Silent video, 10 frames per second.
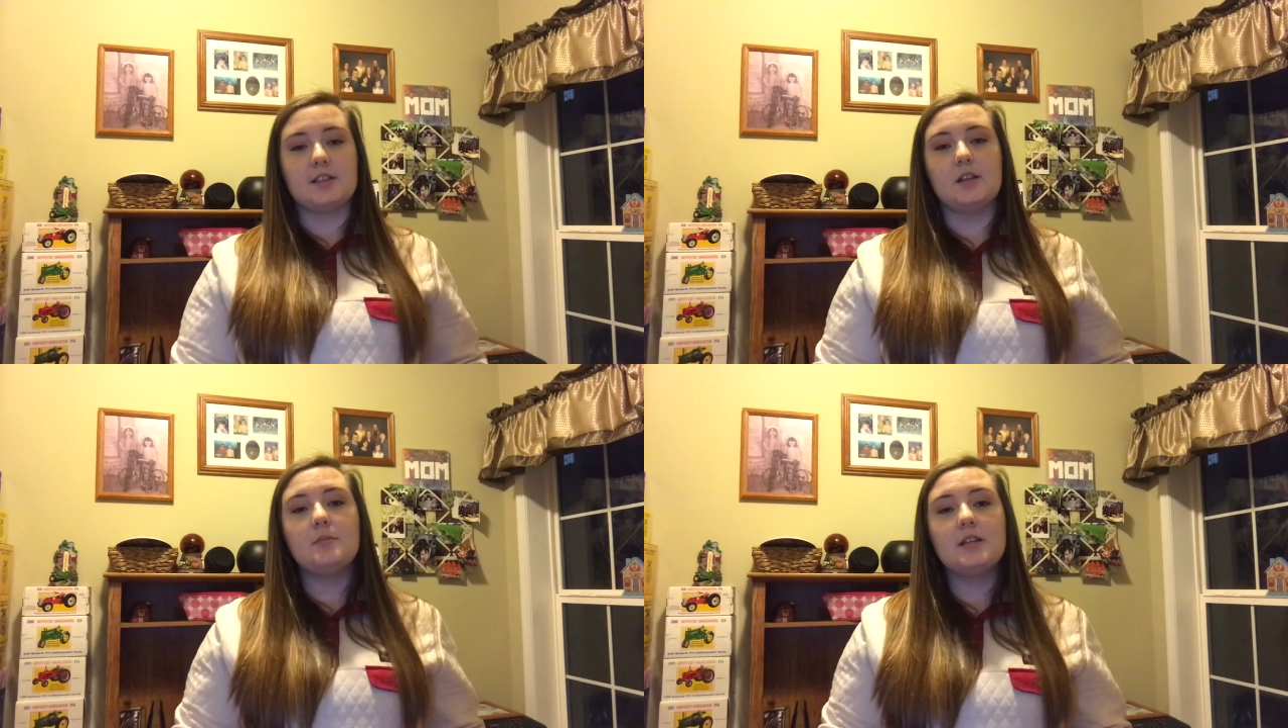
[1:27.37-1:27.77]

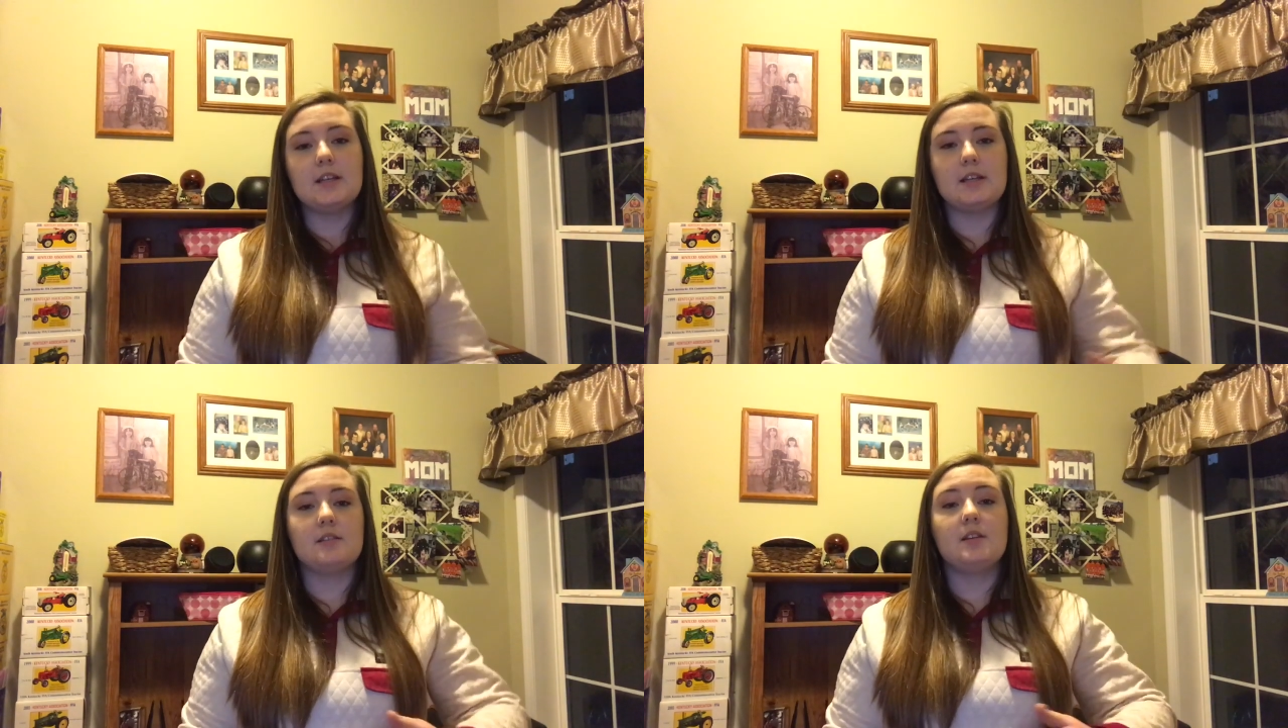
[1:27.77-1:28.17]
and
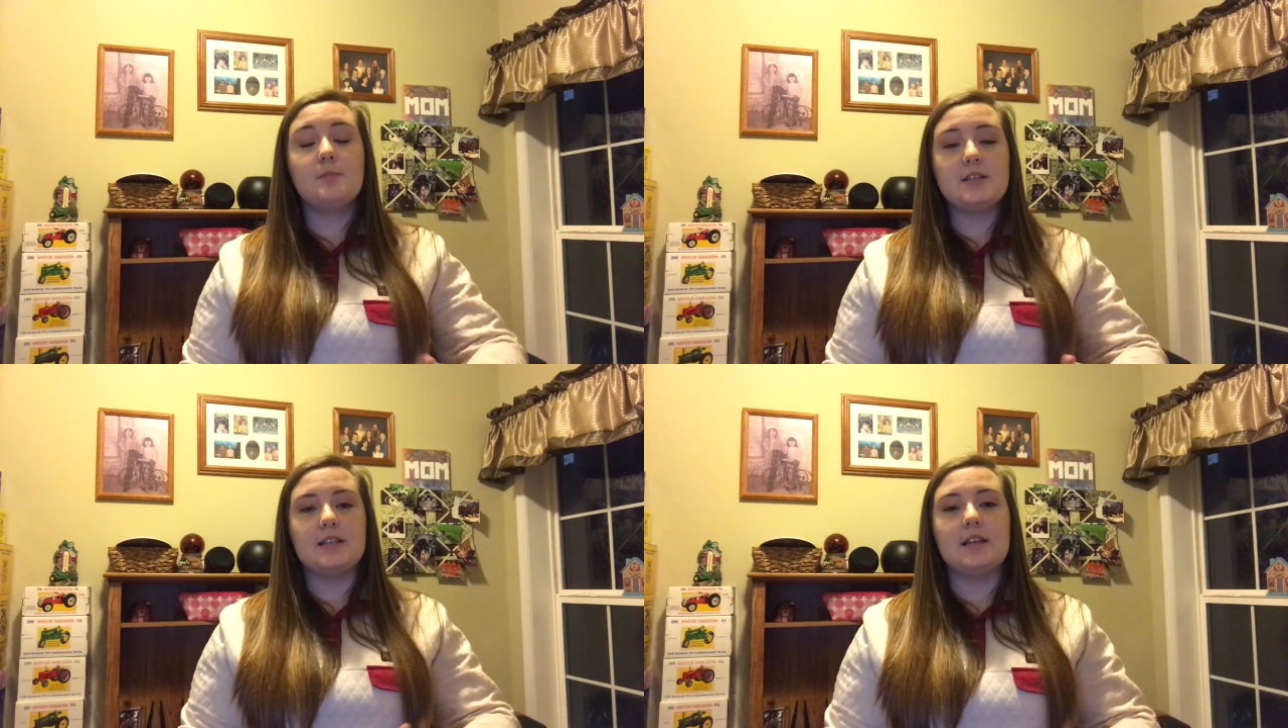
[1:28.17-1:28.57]

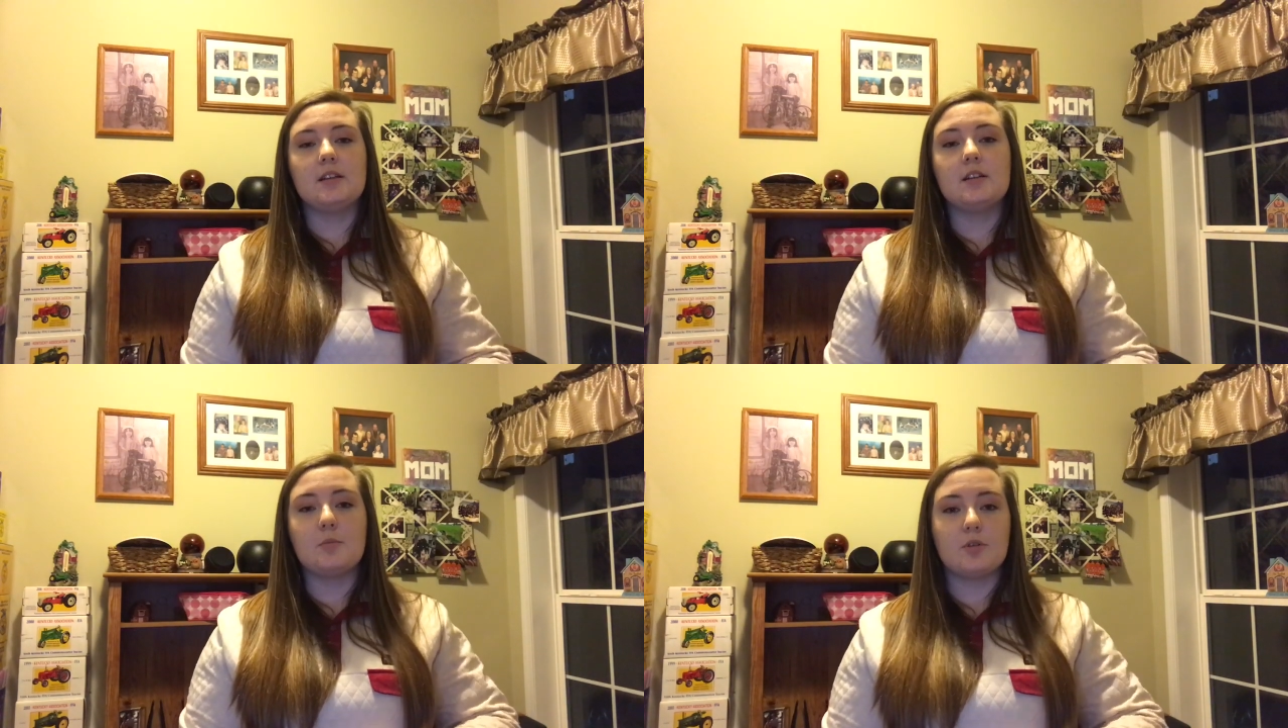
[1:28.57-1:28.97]
limiting
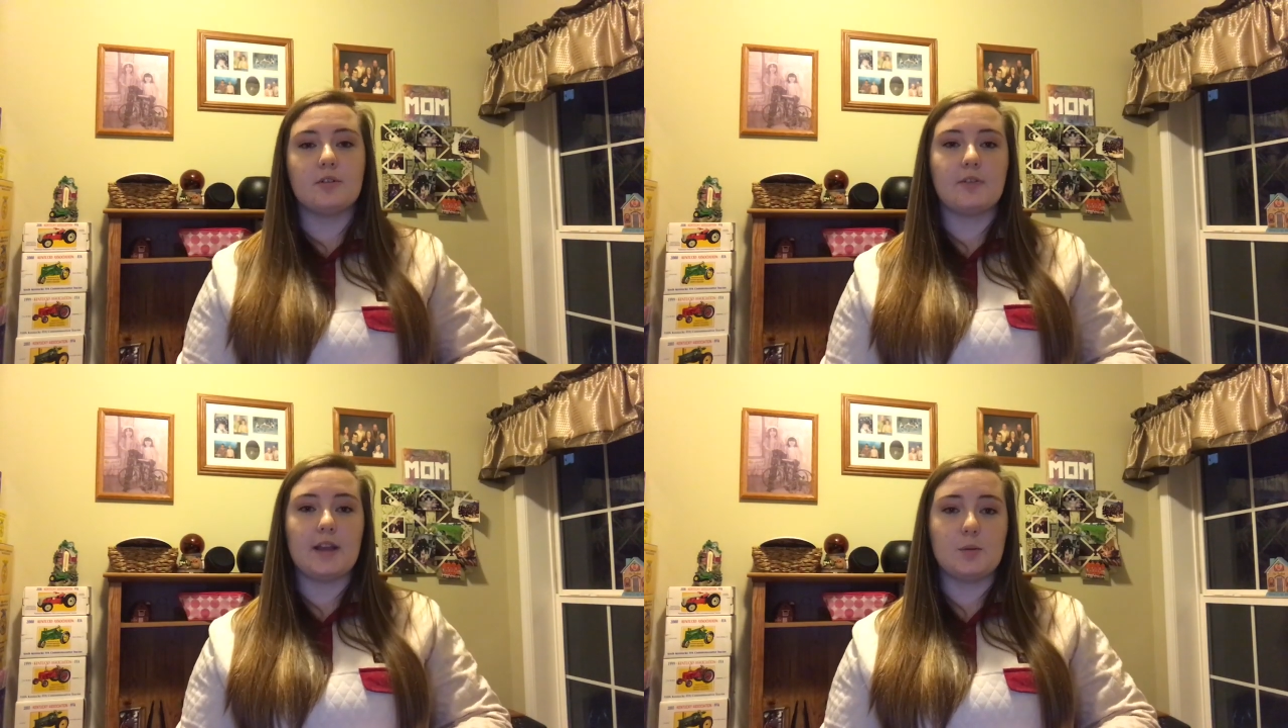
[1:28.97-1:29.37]
the number
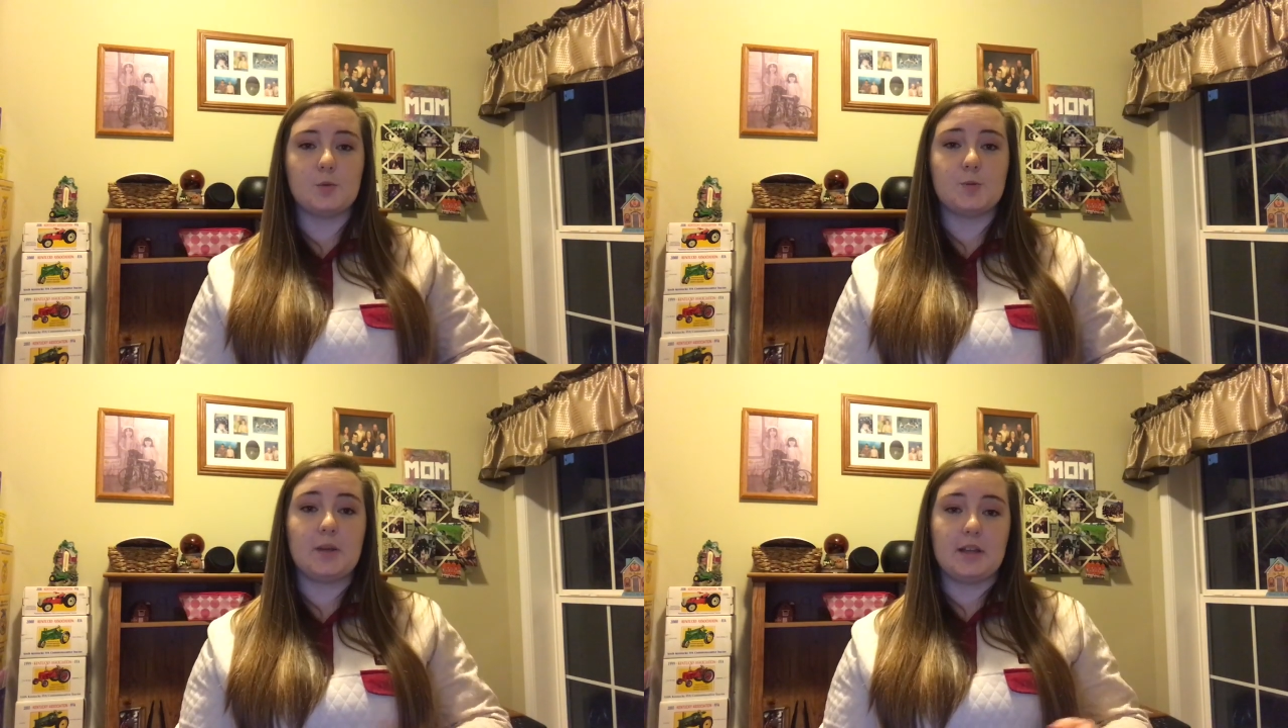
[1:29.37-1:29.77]
of
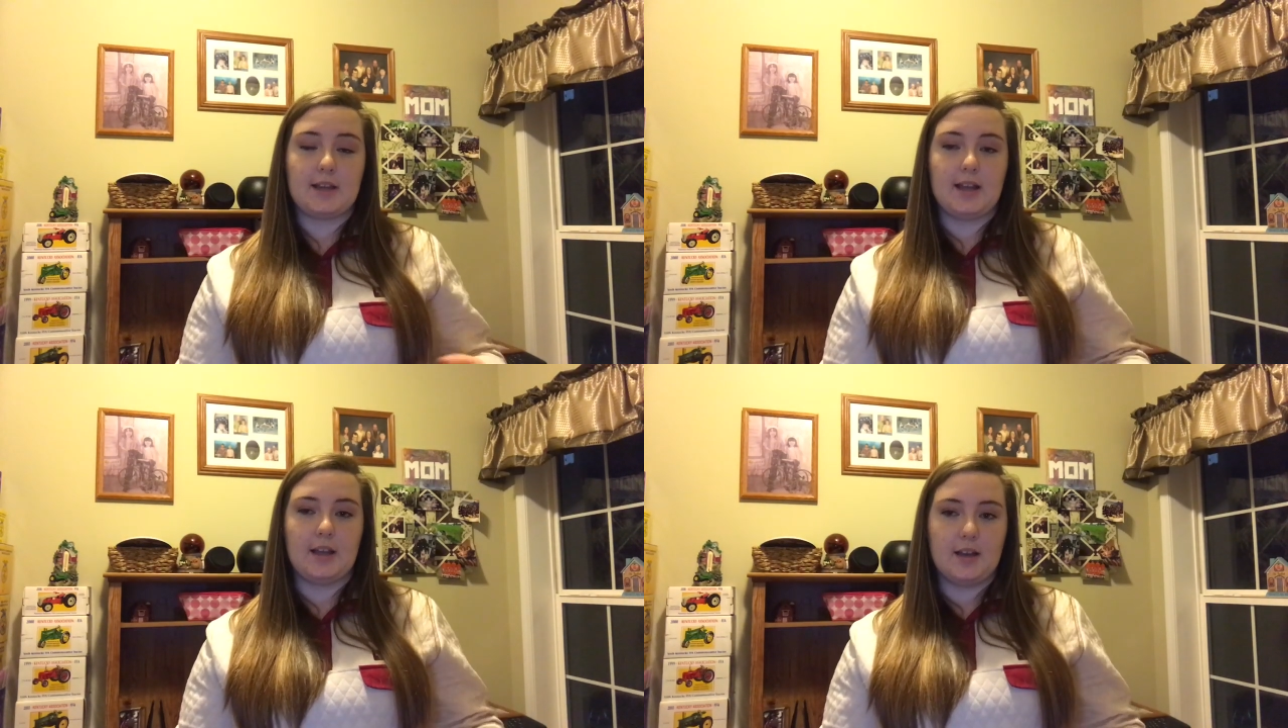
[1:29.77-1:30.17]
animals being
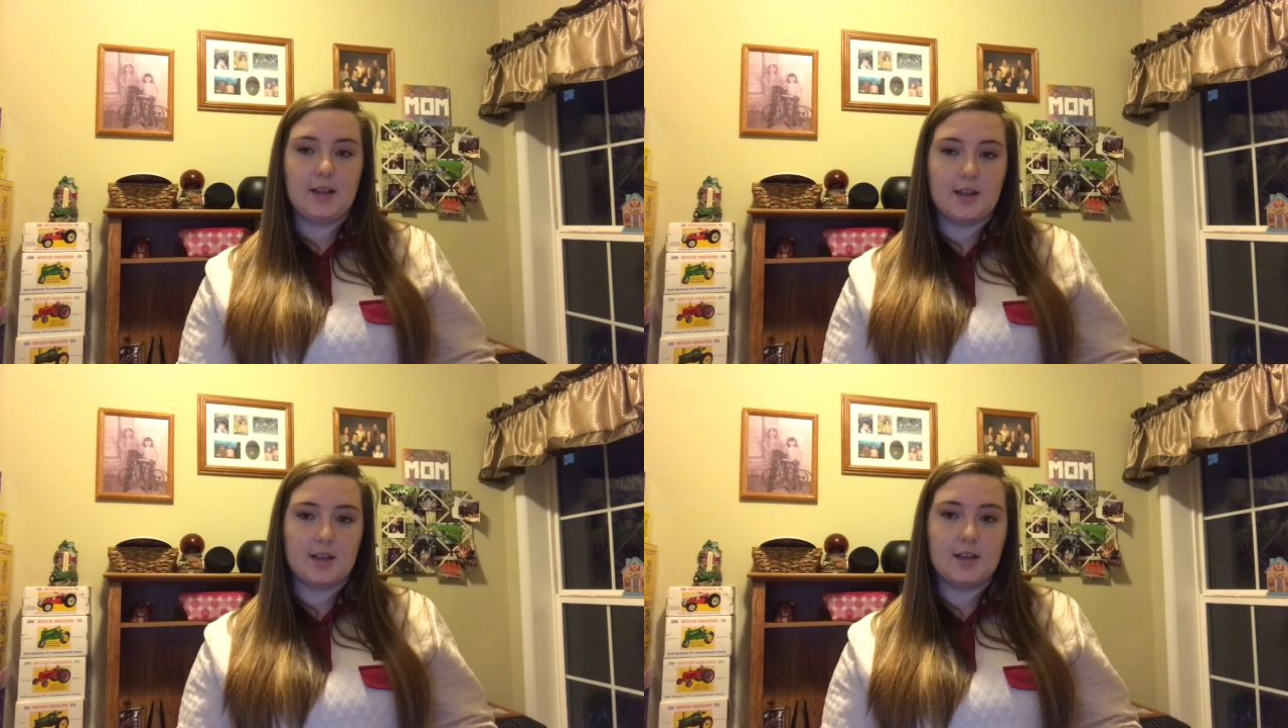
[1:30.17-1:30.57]
taken
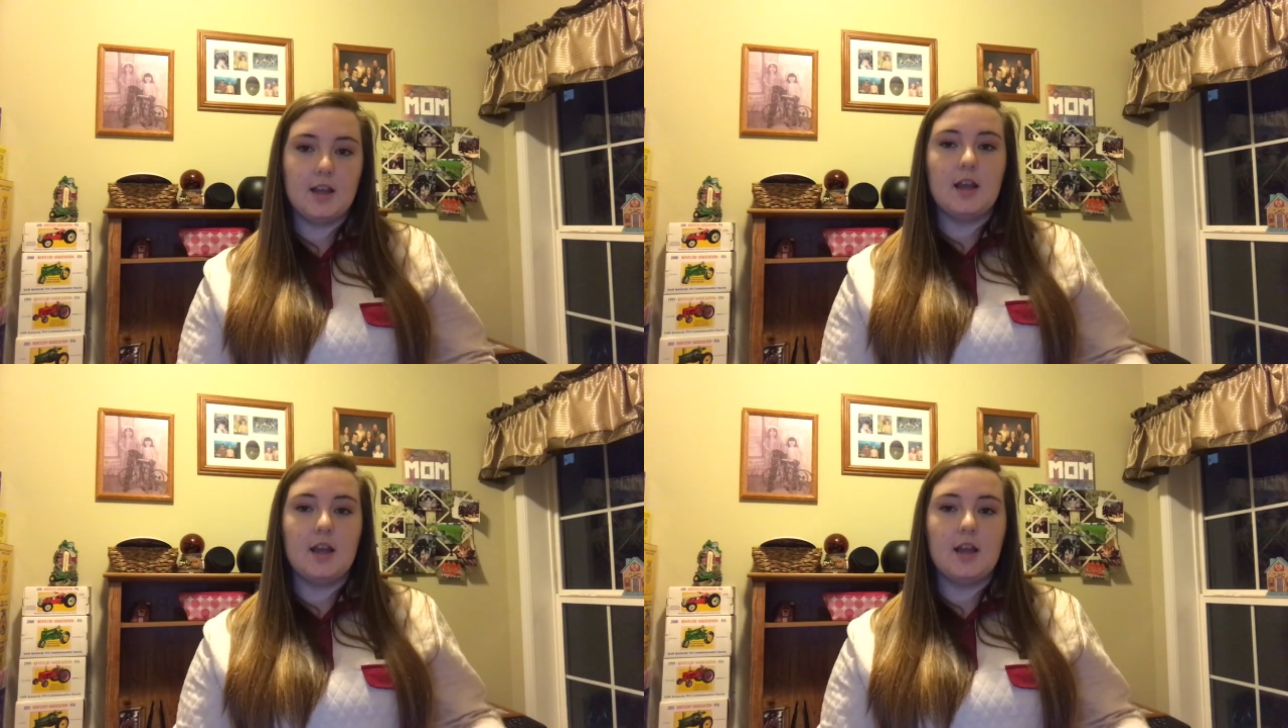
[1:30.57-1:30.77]
in,